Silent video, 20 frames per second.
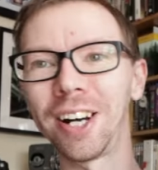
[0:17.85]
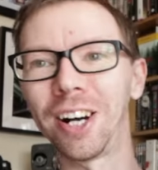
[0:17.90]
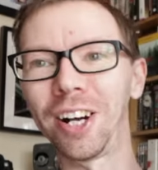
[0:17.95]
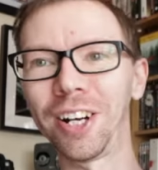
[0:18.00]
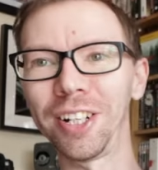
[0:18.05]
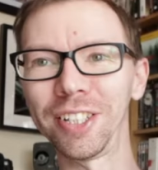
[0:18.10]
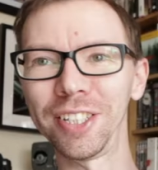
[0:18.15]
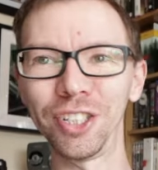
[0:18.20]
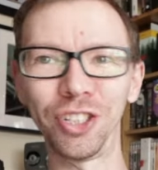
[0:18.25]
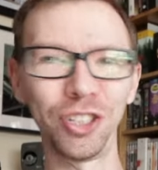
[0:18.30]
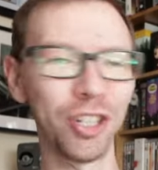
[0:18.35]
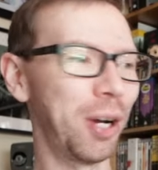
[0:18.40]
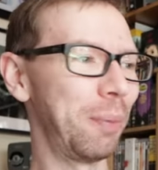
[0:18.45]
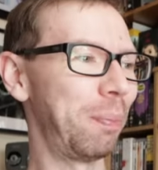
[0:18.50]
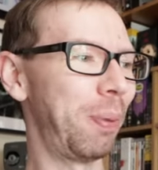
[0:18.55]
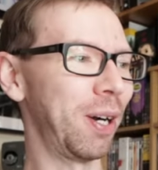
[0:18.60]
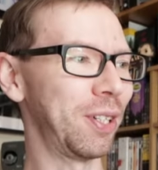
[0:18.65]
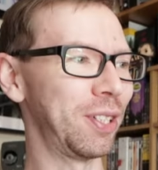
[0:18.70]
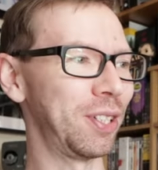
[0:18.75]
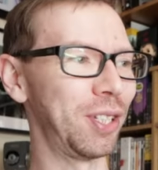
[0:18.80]
I got this
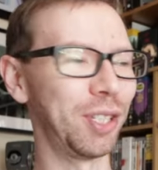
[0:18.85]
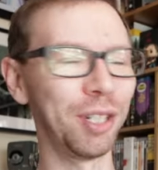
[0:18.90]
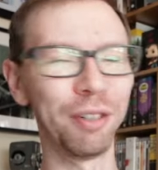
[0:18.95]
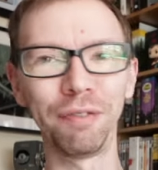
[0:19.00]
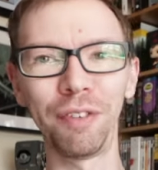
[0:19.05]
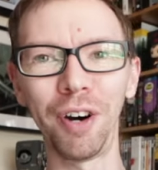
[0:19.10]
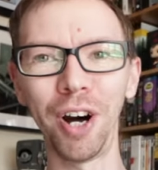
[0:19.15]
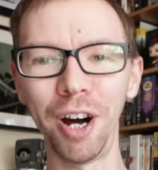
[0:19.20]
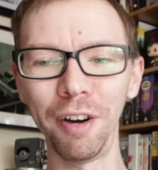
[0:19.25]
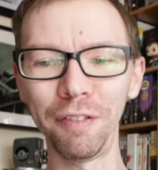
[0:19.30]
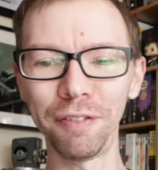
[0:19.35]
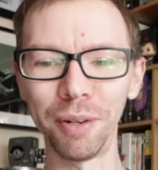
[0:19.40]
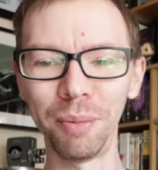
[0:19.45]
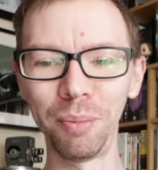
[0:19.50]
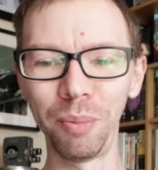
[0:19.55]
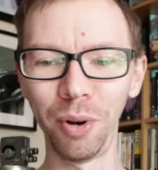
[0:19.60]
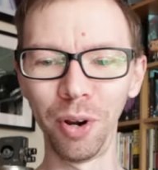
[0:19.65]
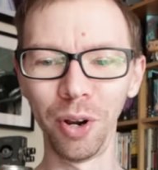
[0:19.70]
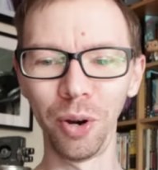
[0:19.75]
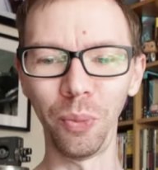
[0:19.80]
giant box of stuff off
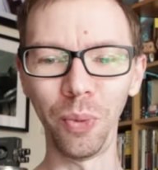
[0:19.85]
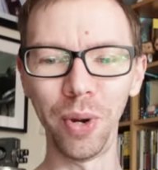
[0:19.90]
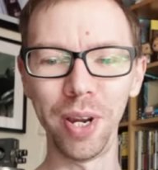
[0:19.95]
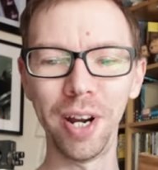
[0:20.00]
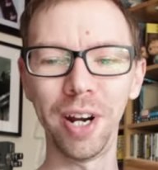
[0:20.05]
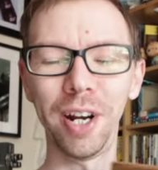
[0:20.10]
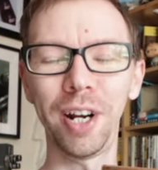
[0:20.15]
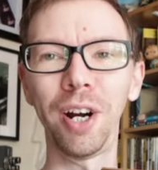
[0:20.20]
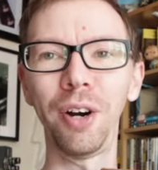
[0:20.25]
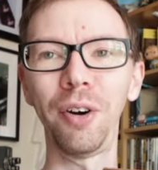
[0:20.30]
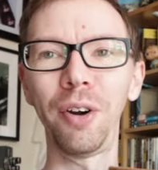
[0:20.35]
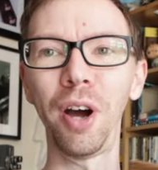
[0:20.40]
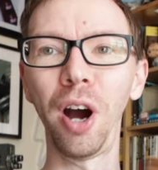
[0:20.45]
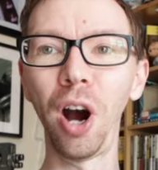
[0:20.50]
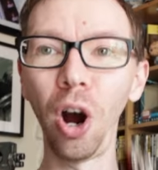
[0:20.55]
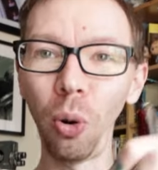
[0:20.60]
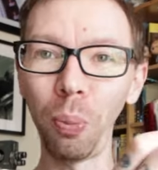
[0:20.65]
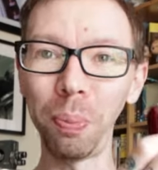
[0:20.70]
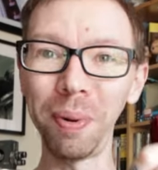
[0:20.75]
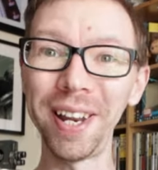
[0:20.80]
them. We are going to
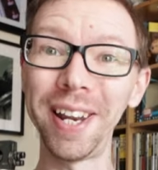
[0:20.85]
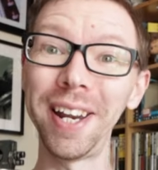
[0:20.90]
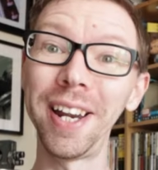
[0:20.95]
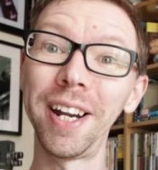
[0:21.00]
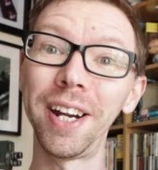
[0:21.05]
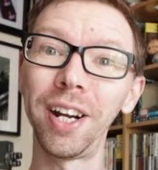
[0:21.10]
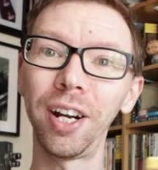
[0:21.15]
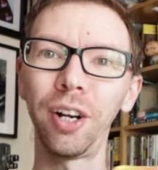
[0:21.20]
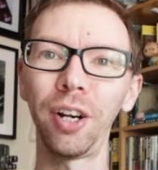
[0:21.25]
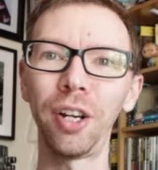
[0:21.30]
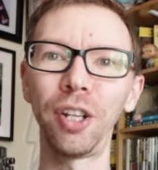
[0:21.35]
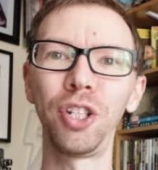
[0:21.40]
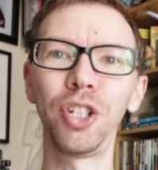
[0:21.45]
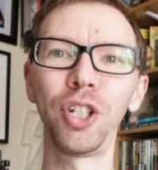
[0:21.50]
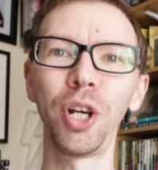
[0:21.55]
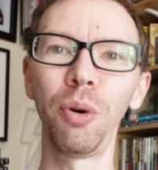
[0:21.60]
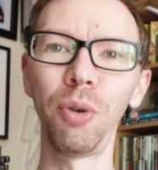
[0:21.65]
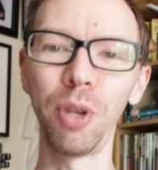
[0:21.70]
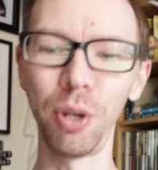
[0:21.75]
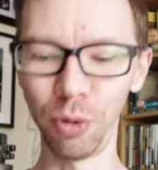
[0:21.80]
open it here. I'm going to
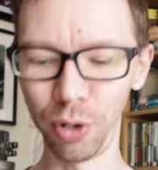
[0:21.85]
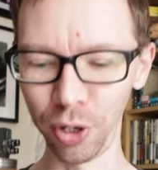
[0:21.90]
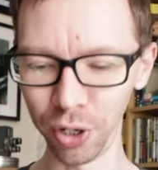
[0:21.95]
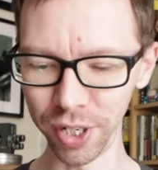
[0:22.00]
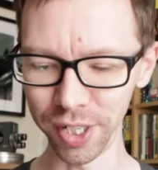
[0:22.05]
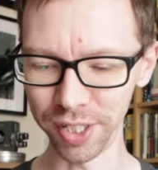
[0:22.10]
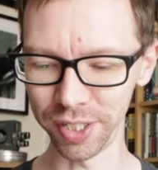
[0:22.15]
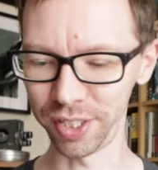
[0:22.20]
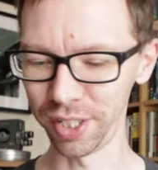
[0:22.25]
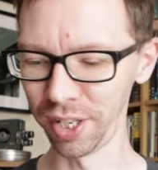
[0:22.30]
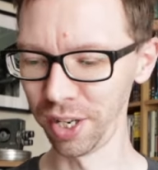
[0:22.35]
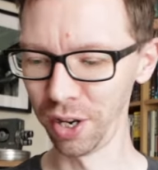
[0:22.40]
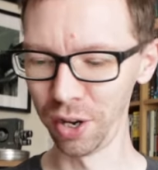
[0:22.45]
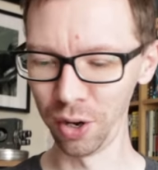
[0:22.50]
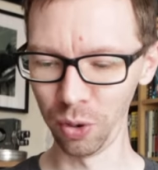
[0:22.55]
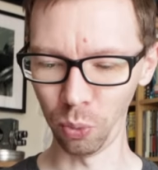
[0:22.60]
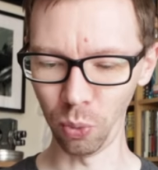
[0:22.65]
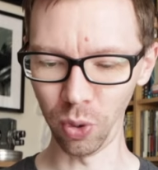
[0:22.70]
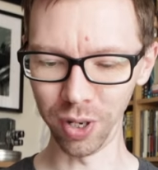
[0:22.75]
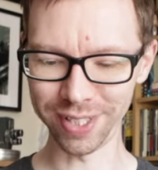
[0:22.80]
show you guys
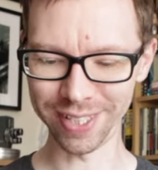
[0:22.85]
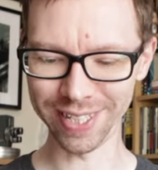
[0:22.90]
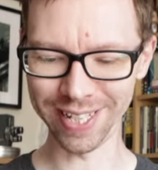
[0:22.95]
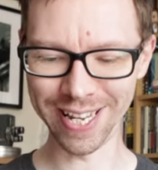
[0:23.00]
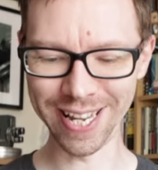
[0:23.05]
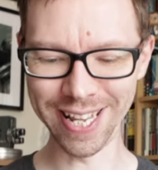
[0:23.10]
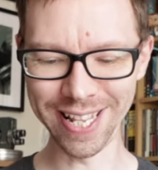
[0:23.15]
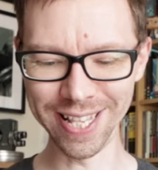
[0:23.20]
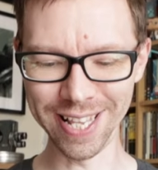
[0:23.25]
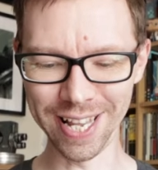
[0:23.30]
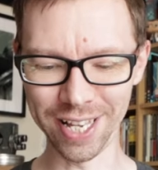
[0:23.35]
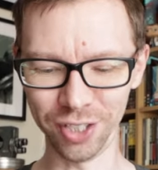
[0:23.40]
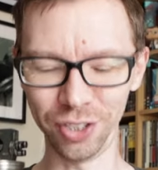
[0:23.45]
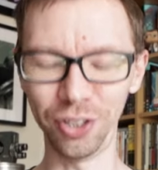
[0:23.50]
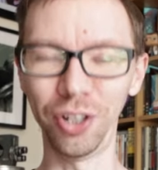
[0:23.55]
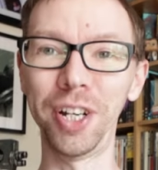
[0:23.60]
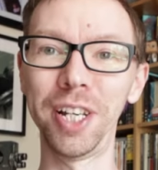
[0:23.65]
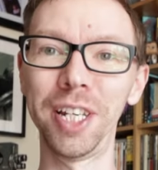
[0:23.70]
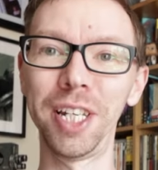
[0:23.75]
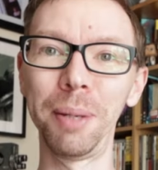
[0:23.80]
what's
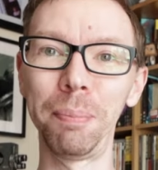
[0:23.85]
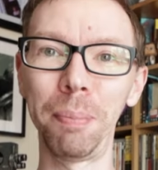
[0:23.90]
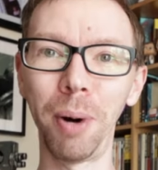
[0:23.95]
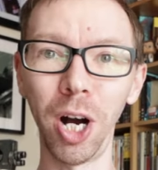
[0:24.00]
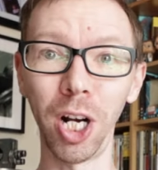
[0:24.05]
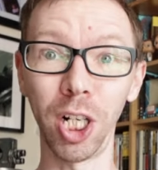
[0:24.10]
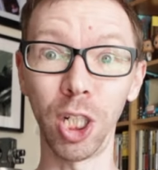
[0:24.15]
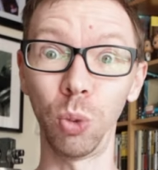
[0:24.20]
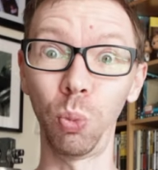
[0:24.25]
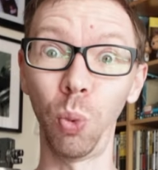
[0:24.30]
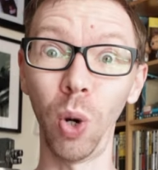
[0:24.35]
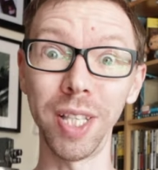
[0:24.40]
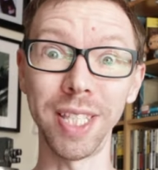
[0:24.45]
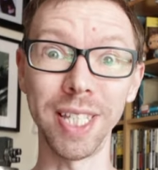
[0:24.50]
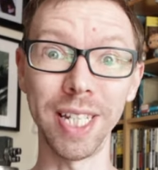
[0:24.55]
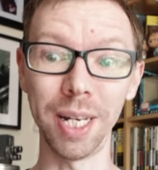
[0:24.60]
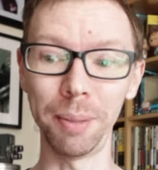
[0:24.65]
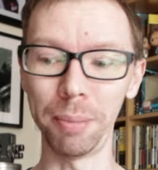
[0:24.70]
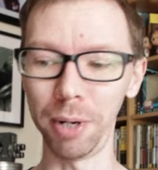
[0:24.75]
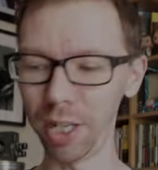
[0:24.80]
inside the box,
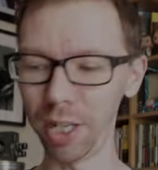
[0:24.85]
what's in the